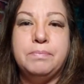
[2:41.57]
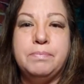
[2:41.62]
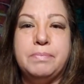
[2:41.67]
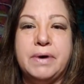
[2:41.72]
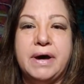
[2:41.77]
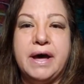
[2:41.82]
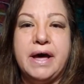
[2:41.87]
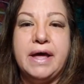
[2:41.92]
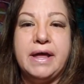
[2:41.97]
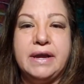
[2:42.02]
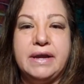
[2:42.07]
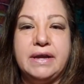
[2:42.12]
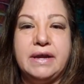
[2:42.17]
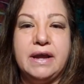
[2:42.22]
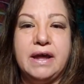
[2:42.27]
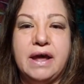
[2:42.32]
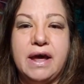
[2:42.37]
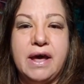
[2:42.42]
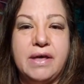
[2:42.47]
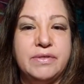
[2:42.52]
But
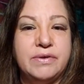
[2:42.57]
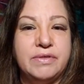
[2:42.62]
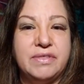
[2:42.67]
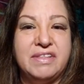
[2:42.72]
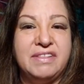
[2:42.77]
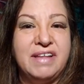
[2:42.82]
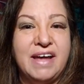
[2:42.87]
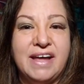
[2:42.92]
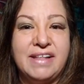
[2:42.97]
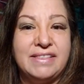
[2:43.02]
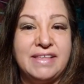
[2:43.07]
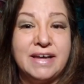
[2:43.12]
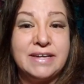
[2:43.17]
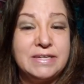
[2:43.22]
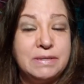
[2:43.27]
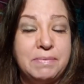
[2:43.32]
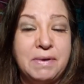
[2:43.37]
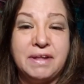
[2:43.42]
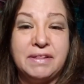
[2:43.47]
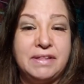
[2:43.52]
other than that, that's
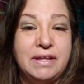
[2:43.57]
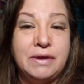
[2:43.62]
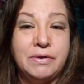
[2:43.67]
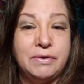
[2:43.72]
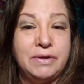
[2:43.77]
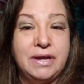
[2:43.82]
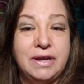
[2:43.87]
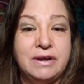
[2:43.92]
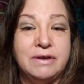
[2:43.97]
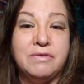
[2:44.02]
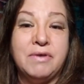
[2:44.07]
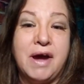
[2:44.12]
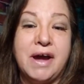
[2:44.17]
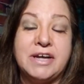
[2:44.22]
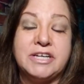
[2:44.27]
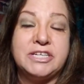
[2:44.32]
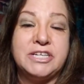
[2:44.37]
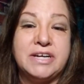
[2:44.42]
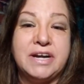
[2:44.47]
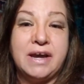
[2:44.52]
about the only
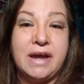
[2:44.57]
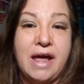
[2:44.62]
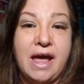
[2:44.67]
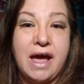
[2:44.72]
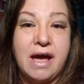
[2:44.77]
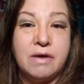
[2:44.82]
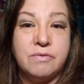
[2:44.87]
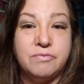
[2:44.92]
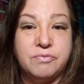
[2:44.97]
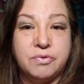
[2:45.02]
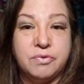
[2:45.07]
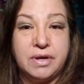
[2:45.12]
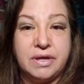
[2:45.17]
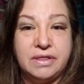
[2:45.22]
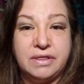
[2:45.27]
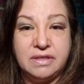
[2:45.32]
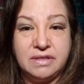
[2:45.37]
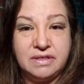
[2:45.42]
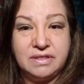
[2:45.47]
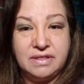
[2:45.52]
interaction I have with
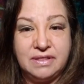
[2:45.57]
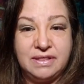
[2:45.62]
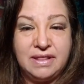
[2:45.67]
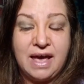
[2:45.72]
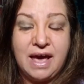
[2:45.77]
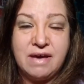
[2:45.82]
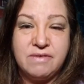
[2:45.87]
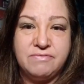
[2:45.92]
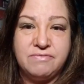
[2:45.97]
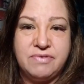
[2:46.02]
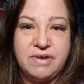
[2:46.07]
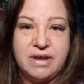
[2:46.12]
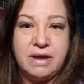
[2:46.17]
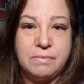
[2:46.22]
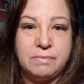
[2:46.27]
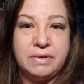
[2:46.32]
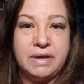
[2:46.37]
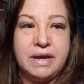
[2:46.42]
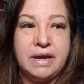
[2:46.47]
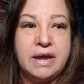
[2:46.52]
that
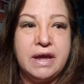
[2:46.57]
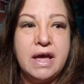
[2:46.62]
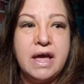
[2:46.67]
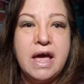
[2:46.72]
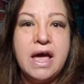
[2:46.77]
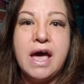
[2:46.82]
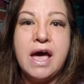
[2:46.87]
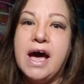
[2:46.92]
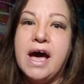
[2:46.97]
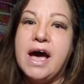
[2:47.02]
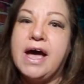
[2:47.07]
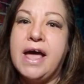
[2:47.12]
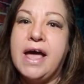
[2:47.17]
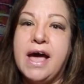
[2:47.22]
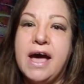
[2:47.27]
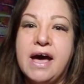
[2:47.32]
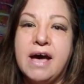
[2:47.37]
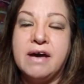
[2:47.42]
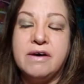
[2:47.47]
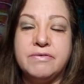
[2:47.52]
family. I
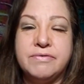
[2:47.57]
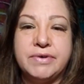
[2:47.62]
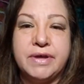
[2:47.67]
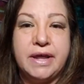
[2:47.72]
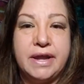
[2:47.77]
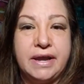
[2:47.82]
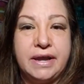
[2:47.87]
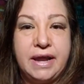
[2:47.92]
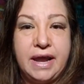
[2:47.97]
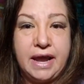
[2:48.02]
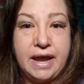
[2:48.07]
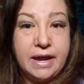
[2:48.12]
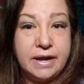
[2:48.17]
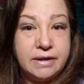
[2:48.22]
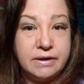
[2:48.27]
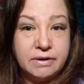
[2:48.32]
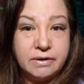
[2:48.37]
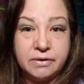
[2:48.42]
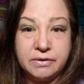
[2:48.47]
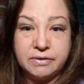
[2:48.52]
have an aunt and
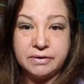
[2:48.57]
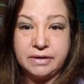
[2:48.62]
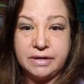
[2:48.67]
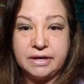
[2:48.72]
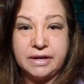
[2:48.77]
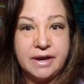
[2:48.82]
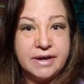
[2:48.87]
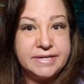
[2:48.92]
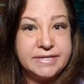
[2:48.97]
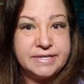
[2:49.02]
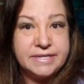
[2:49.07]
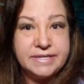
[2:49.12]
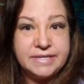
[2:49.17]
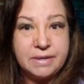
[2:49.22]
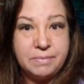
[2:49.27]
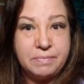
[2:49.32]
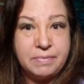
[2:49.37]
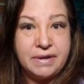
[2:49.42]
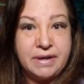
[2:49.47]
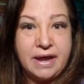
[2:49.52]
uncle and cousins
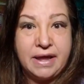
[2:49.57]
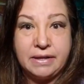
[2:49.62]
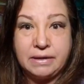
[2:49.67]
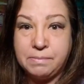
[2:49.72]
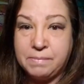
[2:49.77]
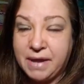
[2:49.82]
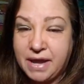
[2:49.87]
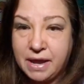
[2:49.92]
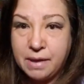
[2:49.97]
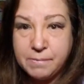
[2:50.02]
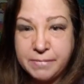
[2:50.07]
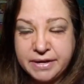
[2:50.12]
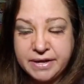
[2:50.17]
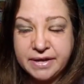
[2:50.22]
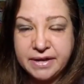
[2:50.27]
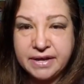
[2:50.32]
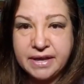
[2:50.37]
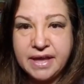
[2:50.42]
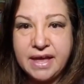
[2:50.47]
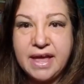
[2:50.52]
up in
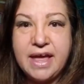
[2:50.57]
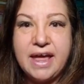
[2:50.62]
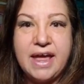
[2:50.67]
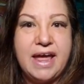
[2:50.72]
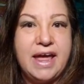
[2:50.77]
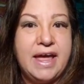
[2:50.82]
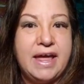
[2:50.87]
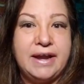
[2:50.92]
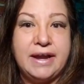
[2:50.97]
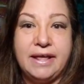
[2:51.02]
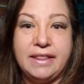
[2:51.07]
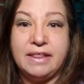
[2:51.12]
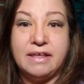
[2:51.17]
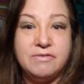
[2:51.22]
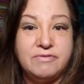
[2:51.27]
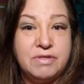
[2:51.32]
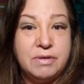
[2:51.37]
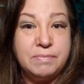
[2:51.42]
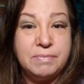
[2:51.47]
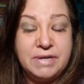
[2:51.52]
Alabama, and I
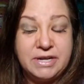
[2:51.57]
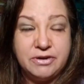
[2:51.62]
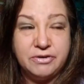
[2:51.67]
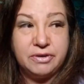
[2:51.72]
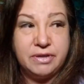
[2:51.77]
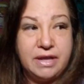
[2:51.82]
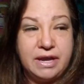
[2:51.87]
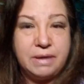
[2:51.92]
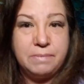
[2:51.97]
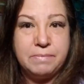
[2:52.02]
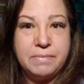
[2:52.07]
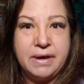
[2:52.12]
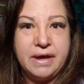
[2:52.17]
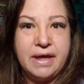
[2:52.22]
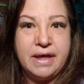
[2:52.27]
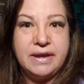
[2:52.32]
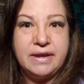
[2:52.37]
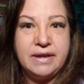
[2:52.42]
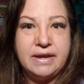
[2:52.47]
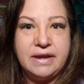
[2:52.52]
love them dearly,
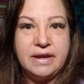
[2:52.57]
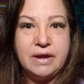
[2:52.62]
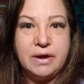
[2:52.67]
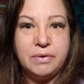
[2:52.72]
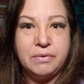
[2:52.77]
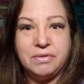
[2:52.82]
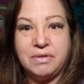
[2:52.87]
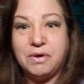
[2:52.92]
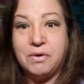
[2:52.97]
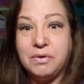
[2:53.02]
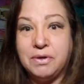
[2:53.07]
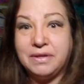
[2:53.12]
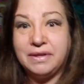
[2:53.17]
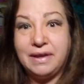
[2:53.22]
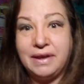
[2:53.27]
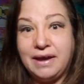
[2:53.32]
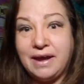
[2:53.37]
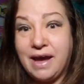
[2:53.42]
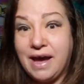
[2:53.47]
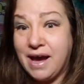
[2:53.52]
but,
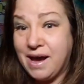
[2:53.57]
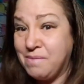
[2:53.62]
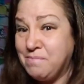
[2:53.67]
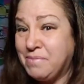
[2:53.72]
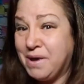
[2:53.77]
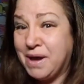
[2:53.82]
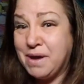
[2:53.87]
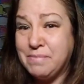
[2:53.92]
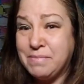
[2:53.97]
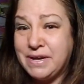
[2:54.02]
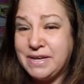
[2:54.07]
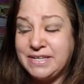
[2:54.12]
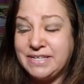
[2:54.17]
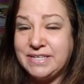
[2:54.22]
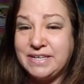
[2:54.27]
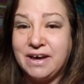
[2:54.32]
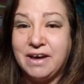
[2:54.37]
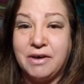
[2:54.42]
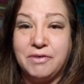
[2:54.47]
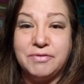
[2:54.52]
locally, I'm by
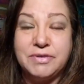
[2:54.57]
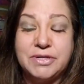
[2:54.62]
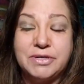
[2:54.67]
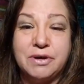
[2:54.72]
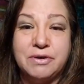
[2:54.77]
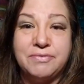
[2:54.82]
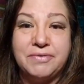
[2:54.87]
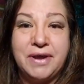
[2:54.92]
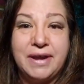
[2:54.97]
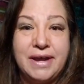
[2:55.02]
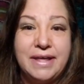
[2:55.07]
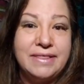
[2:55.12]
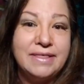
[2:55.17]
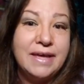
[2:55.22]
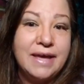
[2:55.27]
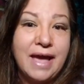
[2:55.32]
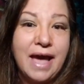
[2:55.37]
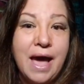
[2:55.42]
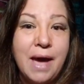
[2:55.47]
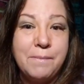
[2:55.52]
myself. So if
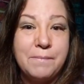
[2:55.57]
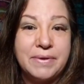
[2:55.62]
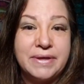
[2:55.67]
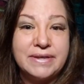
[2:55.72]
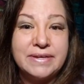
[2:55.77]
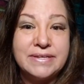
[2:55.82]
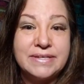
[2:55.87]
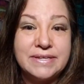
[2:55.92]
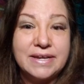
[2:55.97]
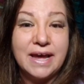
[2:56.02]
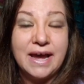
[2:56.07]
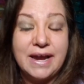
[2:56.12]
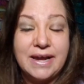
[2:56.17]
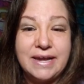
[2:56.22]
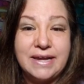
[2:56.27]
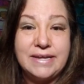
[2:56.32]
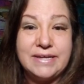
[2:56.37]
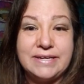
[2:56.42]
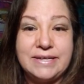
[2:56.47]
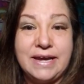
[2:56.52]
anything happens, I
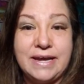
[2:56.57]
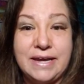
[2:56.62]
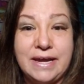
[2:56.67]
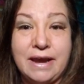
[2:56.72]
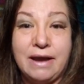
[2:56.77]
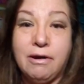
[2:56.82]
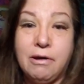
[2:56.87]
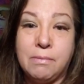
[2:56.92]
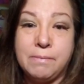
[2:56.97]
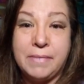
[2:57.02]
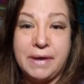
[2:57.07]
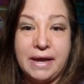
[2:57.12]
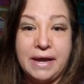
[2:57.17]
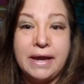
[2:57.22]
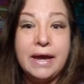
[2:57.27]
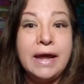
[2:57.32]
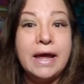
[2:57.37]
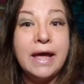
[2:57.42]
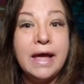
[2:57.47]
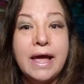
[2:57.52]
need to take care of
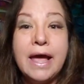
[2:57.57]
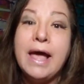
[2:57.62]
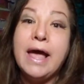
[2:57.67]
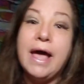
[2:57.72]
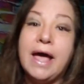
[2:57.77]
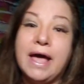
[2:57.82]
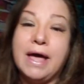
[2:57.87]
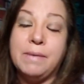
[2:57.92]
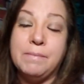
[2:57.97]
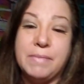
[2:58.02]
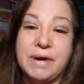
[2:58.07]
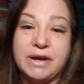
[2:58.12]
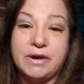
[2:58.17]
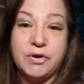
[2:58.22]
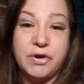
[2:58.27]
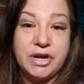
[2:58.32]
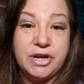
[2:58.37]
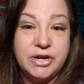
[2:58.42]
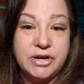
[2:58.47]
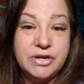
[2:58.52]
me and my
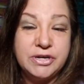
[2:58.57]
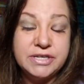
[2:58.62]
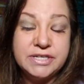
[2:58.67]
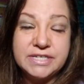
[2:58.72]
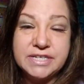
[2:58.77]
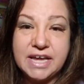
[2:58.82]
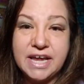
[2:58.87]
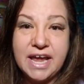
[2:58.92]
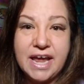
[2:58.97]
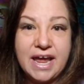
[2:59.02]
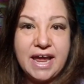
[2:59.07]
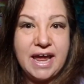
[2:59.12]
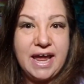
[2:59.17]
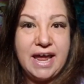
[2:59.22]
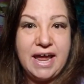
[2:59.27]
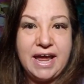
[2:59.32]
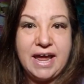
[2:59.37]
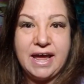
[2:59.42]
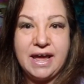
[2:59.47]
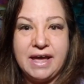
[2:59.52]
critters,
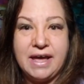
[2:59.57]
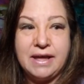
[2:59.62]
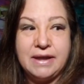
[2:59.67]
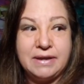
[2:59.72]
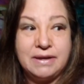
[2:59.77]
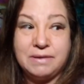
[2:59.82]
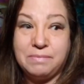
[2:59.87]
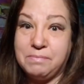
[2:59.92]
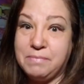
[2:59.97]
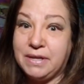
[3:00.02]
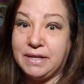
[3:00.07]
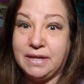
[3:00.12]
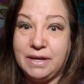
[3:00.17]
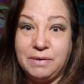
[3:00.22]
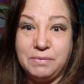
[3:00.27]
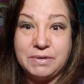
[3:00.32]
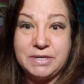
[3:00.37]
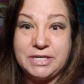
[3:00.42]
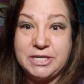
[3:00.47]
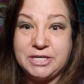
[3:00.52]
and Millie
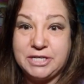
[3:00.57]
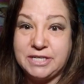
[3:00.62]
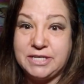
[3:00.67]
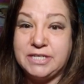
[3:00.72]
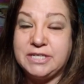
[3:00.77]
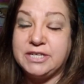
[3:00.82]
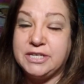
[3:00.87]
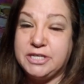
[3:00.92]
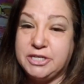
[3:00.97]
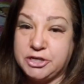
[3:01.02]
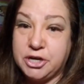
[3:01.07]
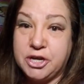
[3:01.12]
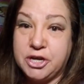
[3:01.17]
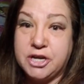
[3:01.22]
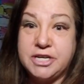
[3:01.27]
was just a chunk